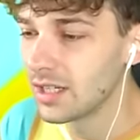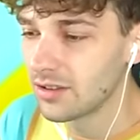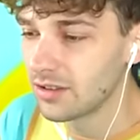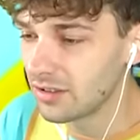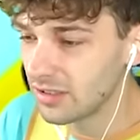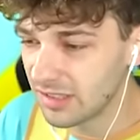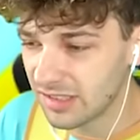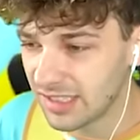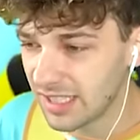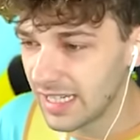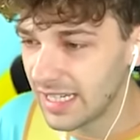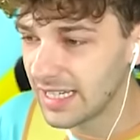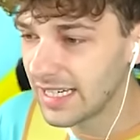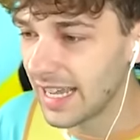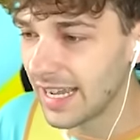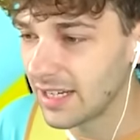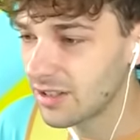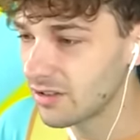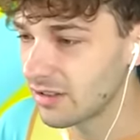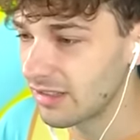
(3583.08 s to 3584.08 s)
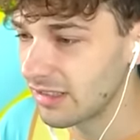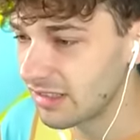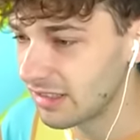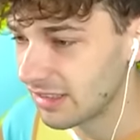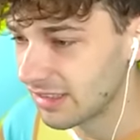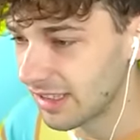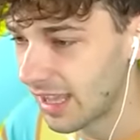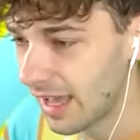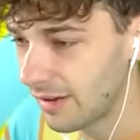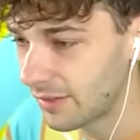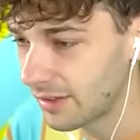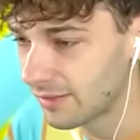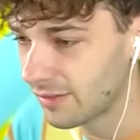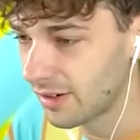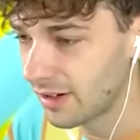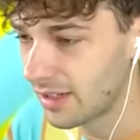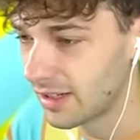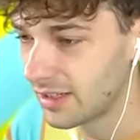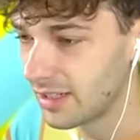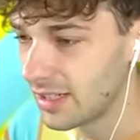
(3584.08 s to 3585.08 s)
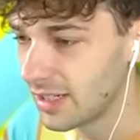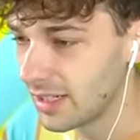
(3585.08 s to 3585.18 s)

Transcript: They're just teenagers, just having fun.